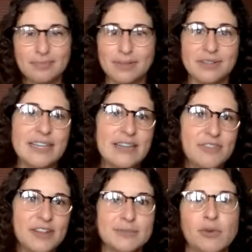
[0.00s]
believe
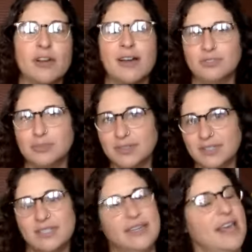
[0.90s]
that it's more comfortable to
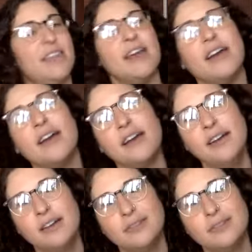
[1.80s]
stay there